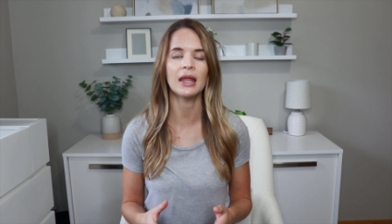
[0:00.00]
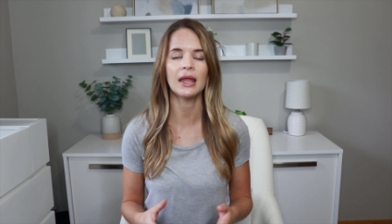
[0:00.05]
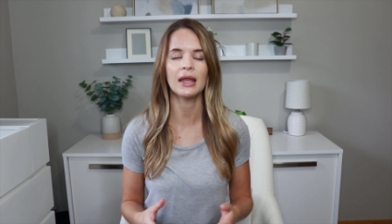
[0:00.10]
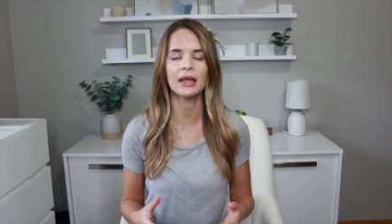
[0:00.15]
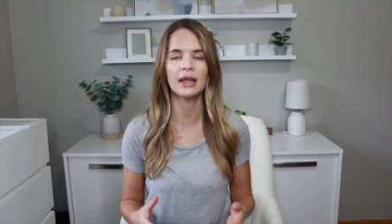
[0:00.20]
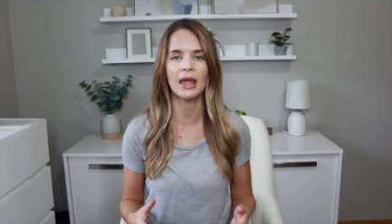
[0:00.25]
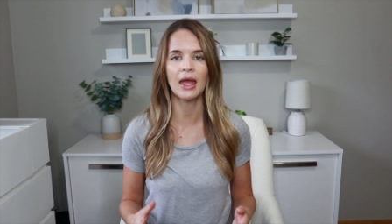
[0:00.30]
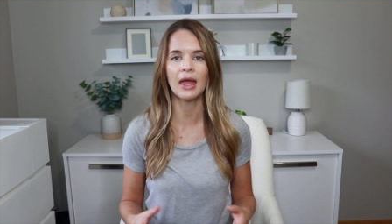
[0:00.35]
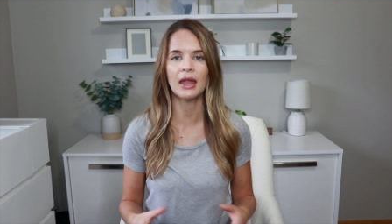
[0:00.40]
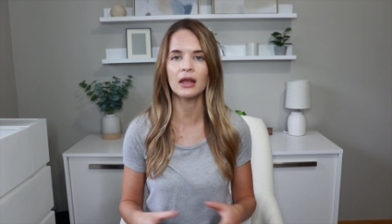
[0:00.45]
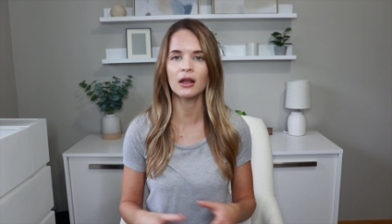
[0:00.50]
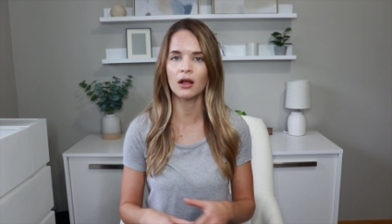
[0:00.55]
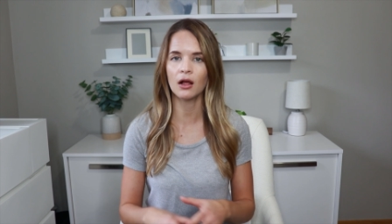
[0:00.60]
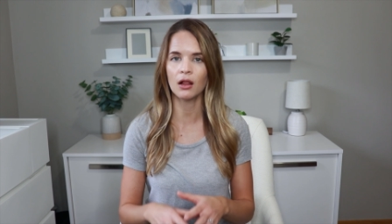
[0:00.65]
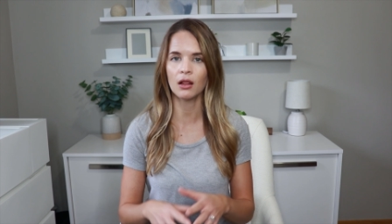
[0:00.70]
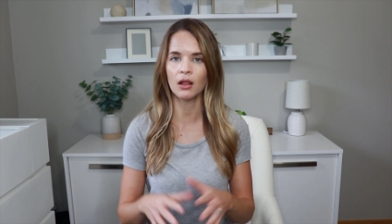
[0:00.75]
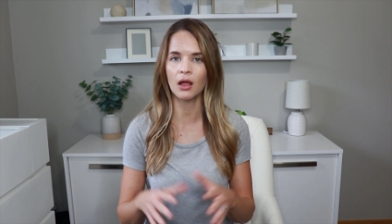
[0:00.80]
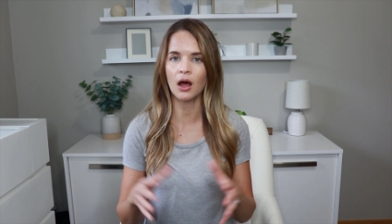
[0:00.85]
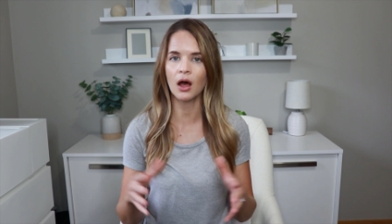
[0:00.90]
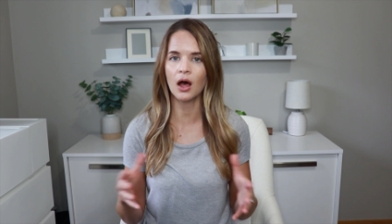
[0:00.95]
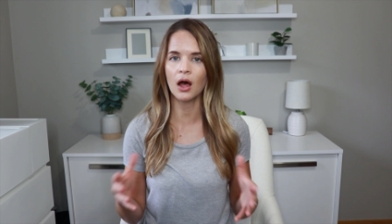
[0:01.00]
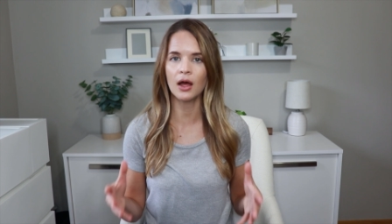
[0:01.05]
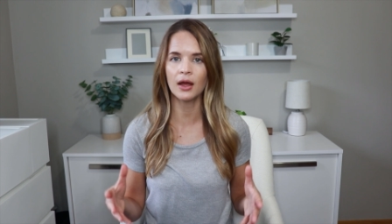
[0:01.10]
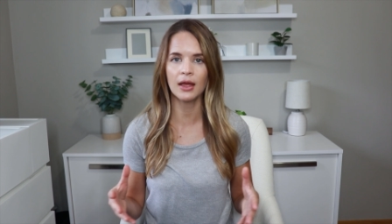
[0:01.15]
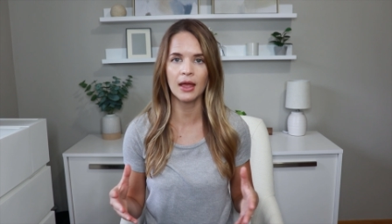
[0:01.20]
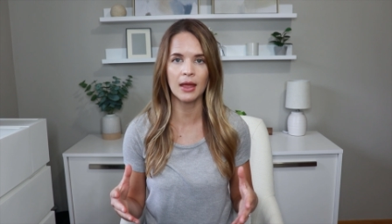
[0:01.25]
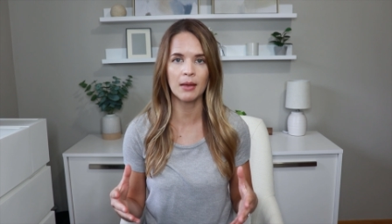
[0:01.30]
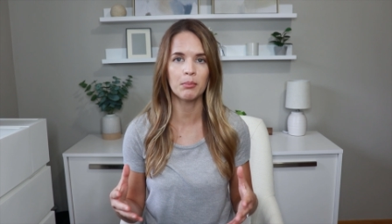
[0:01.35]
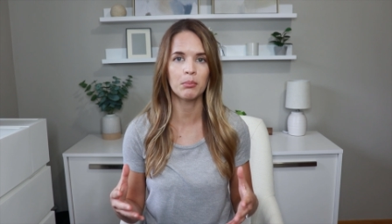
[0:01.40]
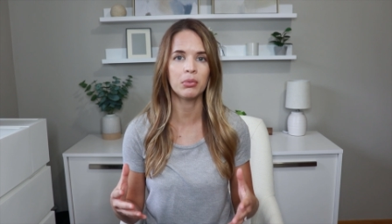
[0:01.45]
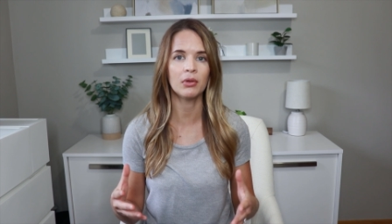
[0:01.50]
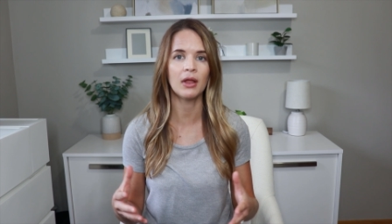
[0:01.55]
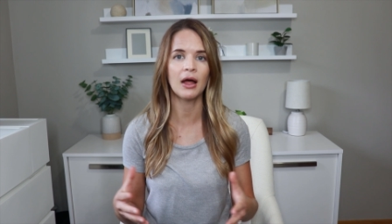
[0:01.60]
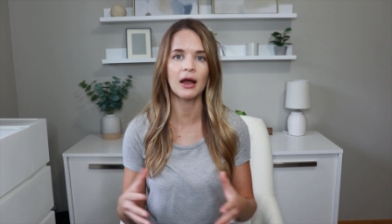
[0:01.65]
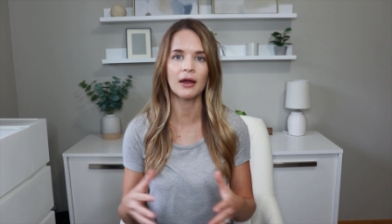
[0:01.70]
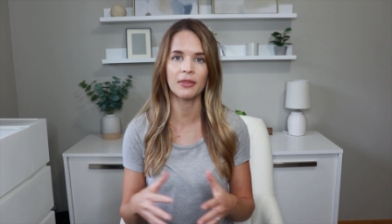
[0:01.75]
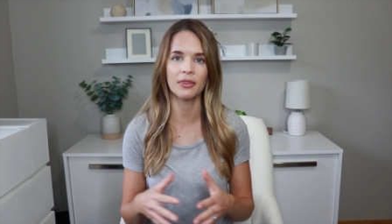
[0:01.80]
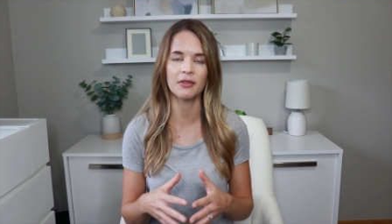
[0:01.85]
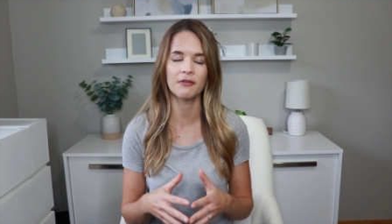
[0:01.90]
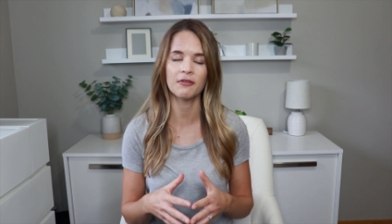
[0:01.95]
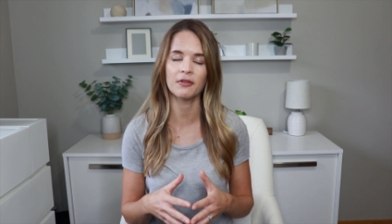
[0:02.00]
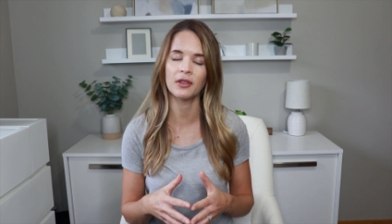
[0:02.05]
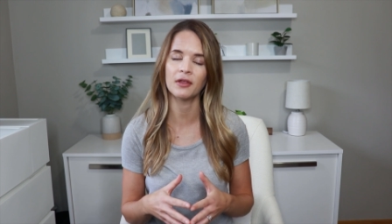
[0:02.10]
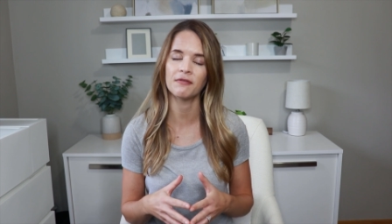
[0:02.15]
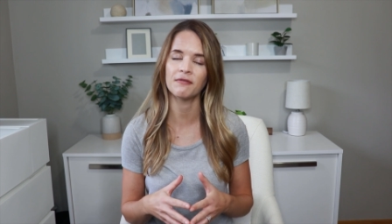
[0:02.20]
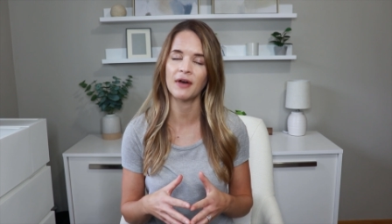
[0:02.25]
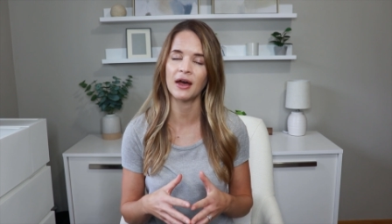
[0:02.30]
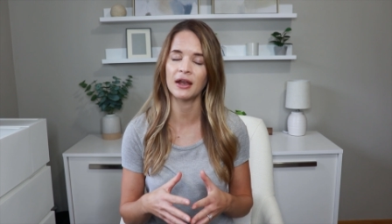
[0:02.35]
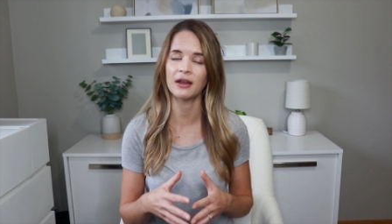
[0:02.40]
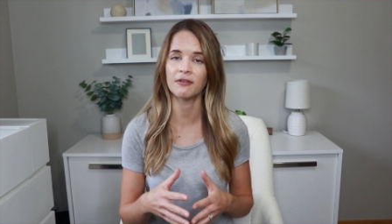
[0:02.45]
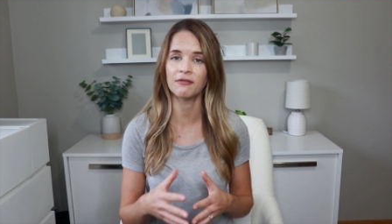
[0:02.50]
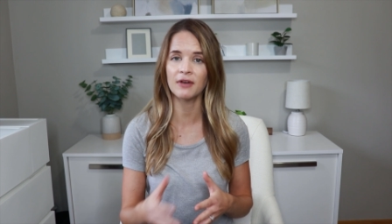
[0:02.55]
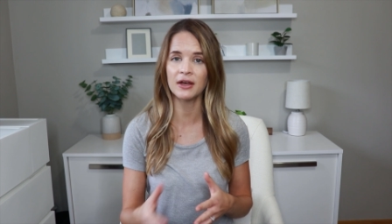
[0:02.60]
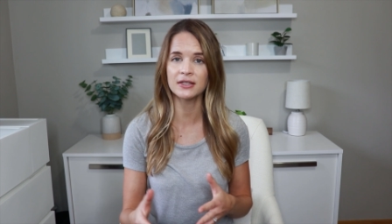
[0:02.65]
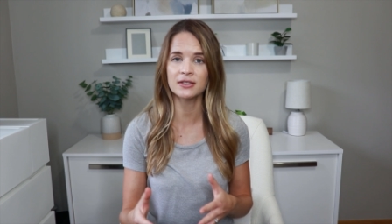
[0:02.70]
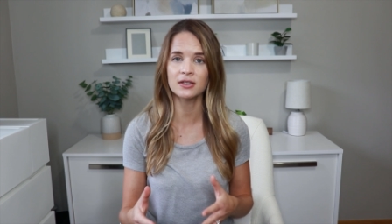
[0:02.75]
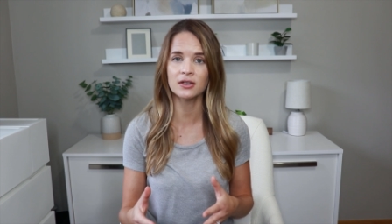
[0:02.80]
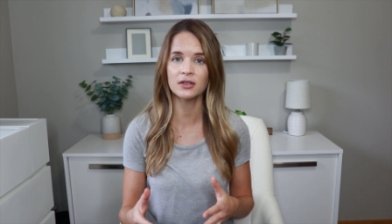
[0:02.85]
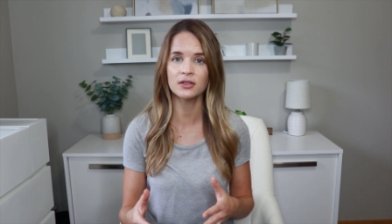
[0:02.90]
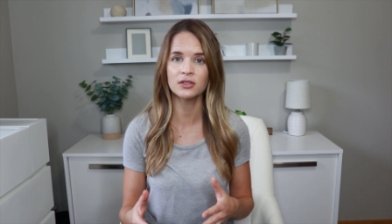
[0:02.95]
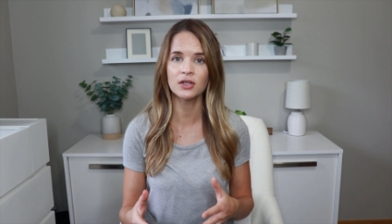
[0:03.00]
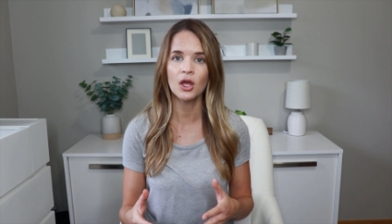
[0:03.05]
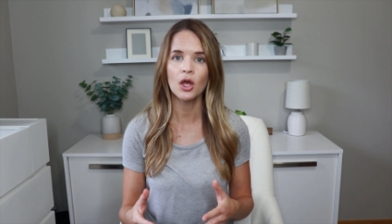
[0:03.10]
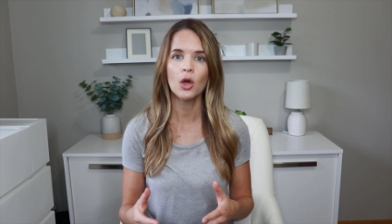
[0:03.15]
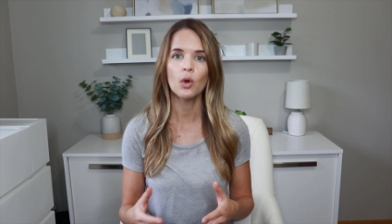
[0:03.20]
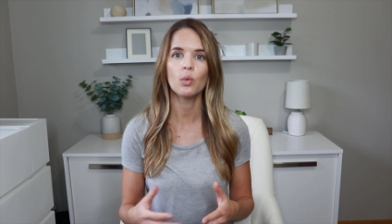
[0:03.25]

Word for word: it can clog and block the lymphatic vessels,